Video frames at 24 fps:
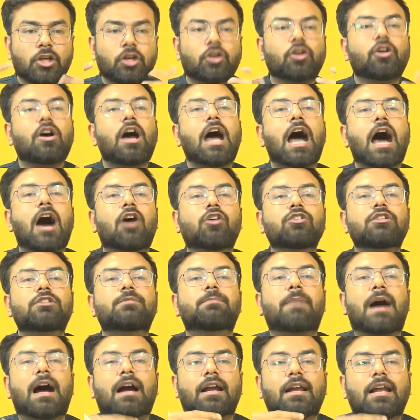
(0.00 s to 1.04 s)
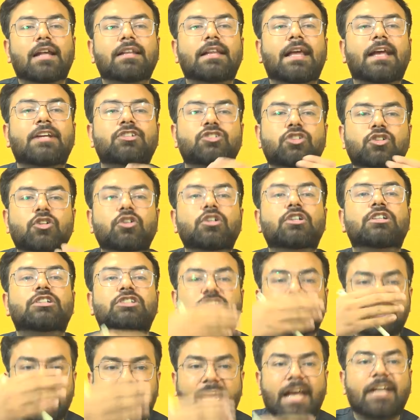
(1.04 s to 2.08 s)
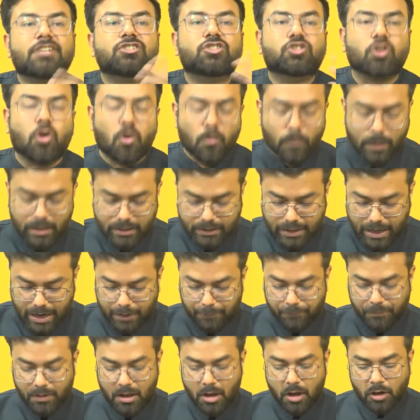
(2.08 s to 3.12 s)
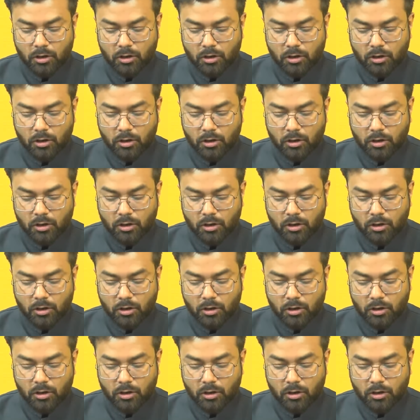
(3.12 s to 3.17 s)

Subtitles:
you know, how Bangladesh, you know, changed over time.